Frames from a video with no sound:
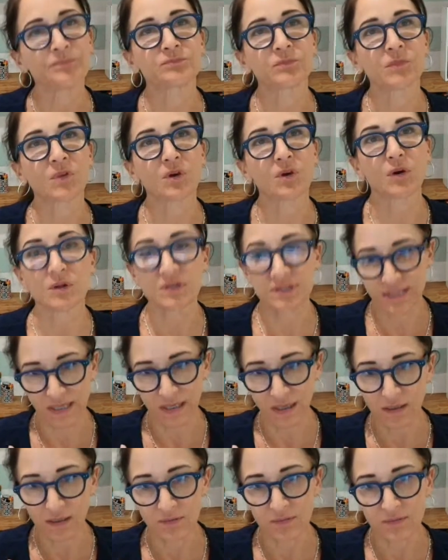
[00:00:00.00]
for
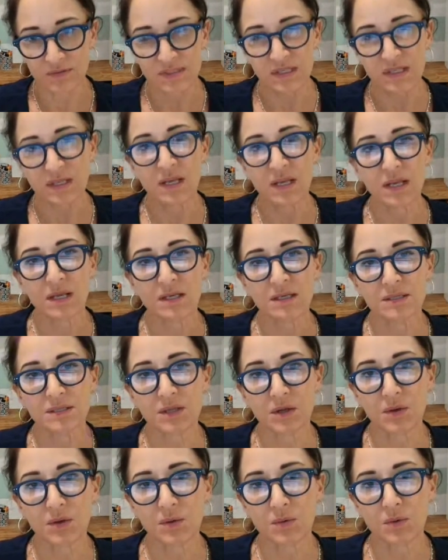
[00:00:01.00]
ourselves.
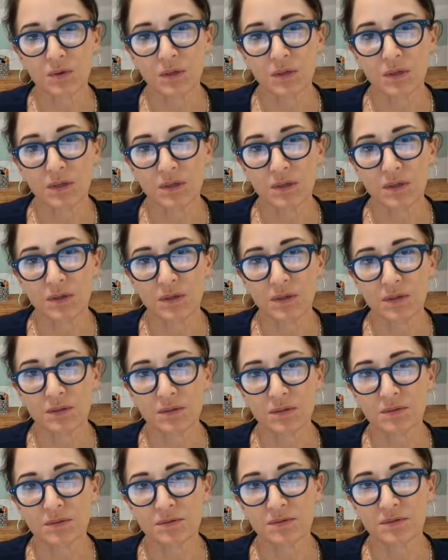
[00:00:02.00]
So
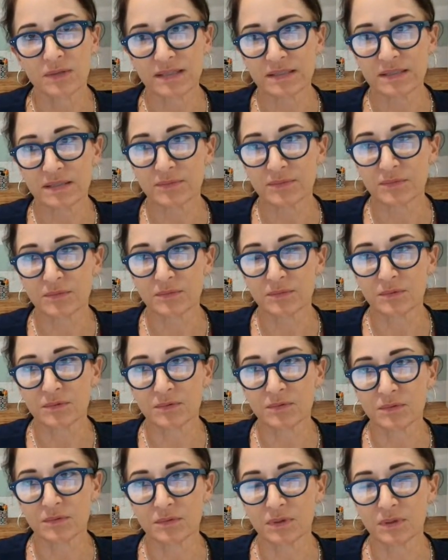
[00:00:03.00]
that's
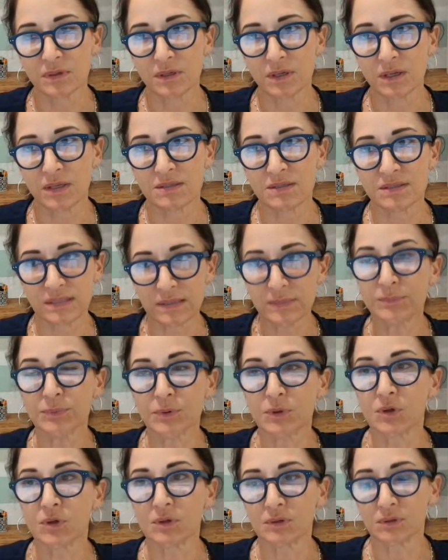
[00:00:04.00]
it's
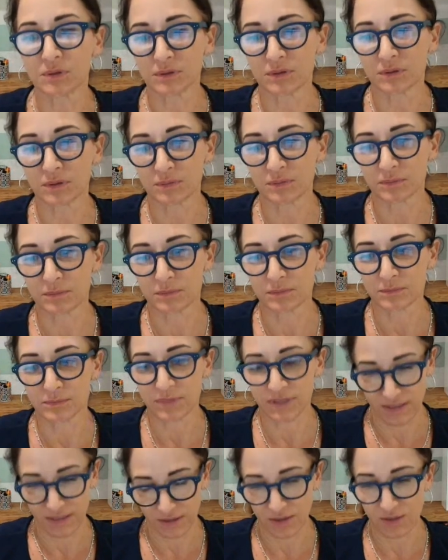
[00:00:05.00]
simple,
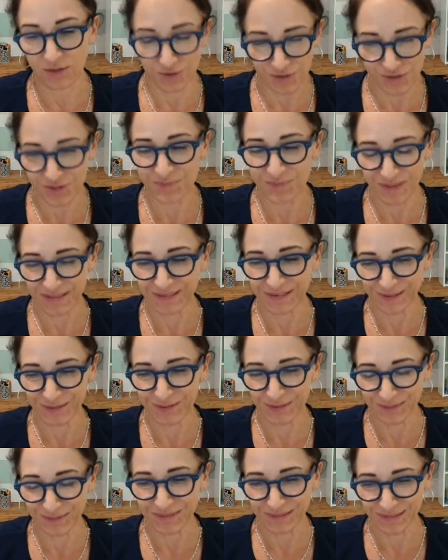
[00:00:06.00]
but it can also be a
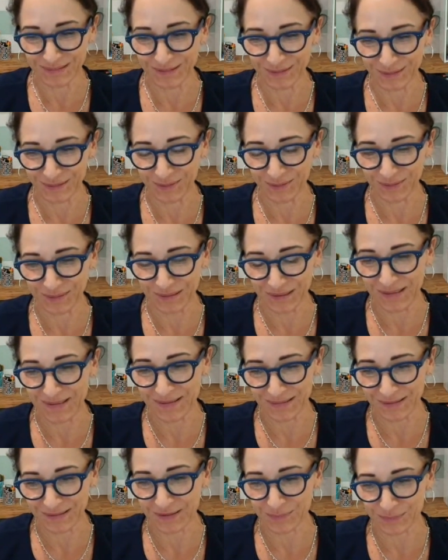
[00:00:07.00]
little
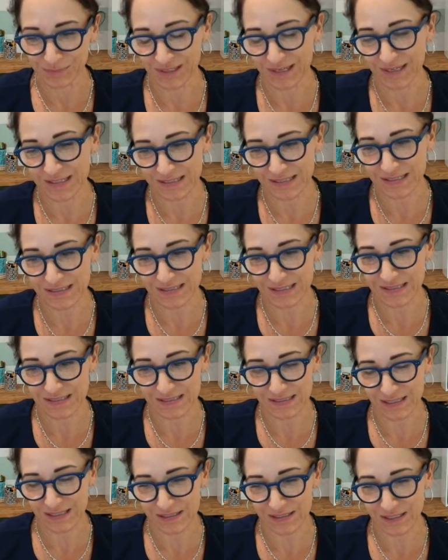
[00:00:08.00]
complex because
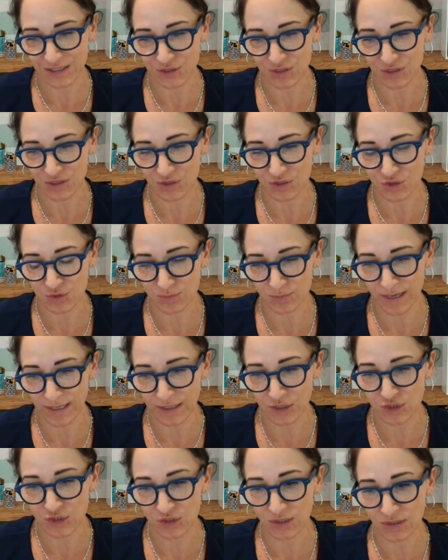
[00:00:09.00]
it's such a
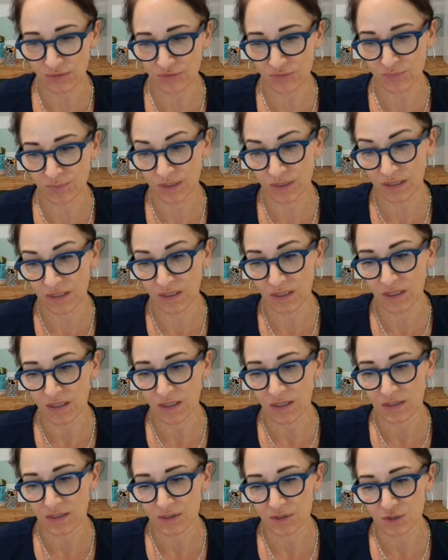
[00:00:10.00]
mind shift. But
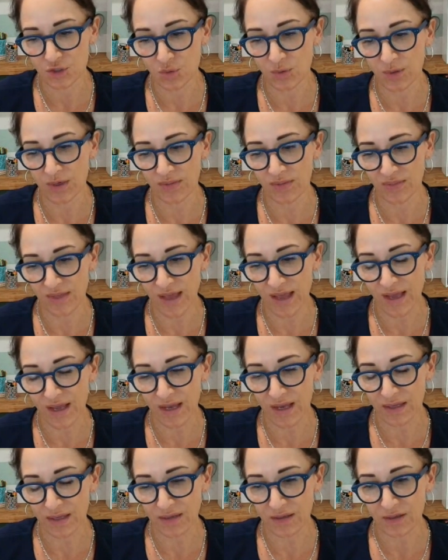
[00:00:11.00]
doing
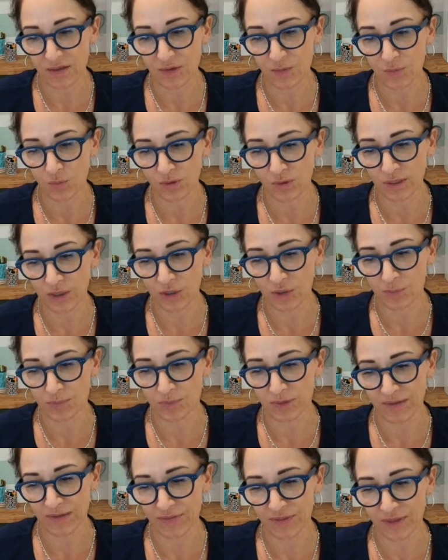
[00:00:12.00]
that will help,
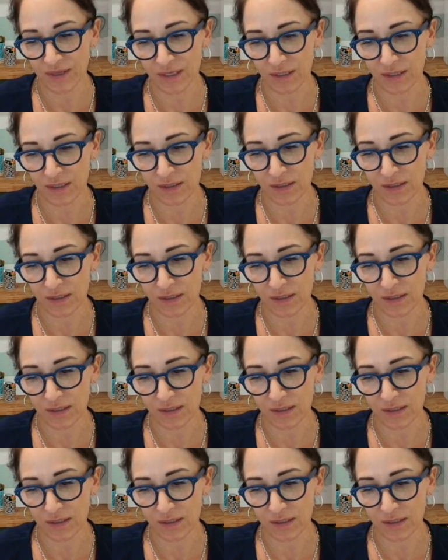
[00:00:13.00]
I think,